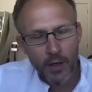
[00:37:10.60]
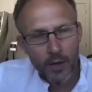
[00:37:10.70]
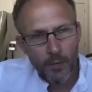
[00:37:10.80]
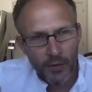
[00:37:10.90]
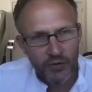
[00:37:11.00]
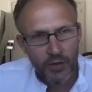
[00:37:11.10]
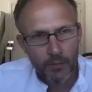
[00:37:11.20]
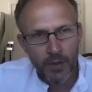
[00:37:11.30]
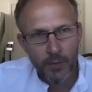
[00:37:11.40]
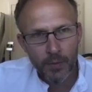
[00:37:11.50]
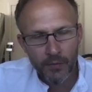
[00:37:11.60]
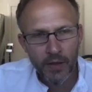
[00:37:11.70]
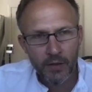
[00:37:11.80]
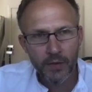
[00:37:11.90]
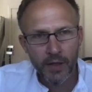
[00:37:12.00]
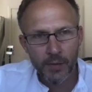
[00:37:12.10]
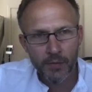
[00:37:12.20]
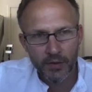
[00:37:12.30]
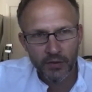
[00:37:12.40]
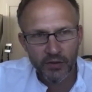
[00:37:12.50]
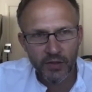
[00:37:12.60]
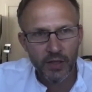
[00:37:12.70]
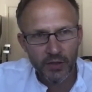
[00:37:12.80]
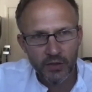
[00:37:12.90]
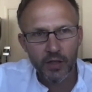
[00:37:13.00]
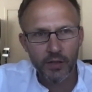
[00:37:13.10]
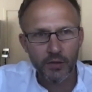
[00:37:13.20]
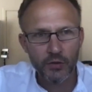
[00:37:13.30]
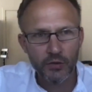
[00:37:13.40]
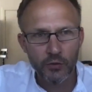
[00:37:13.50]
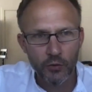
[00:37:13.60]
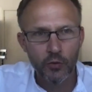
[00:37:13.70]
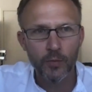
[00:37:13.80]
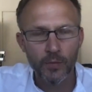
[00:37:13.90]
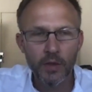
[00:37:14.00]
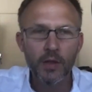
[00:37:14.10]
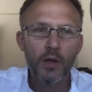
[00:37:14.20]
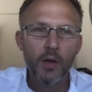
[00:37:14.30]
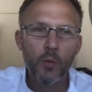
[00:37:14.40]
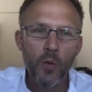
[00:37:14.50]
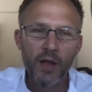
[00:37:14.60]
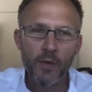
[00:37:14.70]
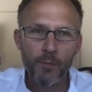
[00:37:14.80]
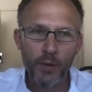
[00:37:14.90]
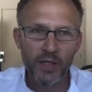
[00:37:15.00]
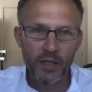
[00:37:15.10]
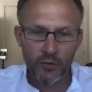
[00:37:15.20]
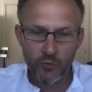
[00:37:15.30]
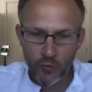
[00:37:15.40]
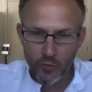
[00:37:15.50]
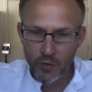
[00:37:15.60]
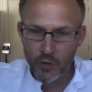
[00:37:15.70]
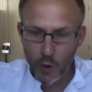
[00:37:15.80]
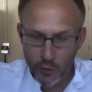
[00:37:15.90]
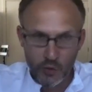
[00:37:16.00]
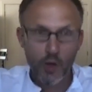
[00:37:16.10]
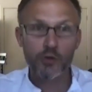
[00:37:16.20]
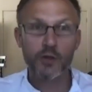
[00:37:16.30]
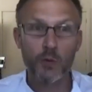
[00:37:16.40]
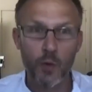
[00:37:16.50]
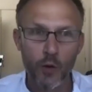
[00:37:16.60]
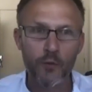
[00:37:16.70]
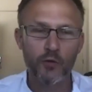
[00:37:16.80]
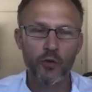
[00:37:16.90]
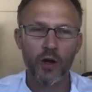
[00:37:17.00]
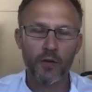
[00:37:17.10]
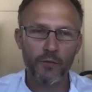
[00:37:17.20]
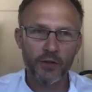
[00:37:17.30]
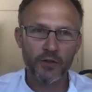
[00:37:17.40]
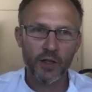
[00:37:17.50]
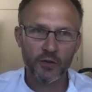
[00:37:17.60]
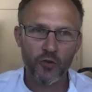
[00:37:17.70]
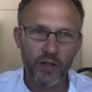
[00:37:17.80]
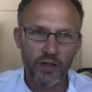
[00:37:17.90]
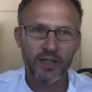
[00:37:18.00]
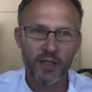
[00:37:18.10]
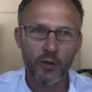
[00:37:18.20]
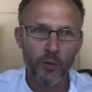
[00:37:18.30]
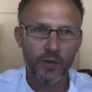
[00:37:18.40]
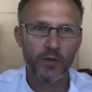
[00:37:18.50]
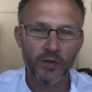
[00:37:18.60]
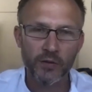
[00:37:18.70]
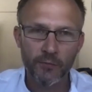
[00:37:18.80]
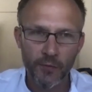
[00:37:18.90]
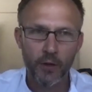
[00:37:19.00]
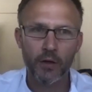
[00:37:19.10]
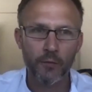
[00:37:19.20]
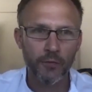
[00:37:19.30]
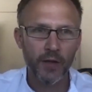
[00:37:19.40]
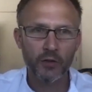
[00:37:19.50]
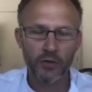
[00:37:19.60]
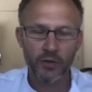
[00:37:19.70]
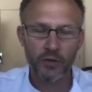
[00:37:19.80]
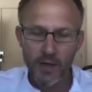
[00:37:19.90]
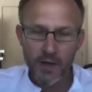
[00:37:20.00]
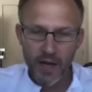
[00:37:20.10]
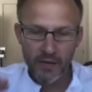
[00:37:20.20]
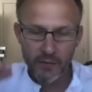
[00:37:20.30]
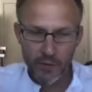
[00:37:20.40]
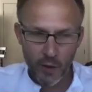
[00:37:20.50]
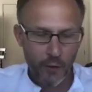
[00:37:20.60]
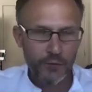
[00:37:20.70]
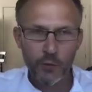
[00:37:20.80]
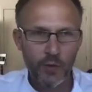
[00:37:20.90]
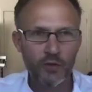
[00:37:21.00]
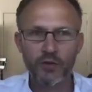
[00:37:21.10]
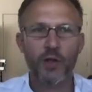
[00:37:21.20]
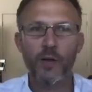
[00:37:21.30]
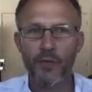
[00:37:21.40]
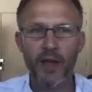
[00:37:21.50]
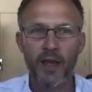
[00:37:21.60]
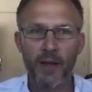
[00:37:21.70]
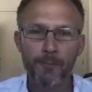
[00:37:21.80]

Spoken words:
But some people have then developed this cytokine storm where the body just goes into overdrive. It's trying to deal with this viral infection and the off switches aren't there.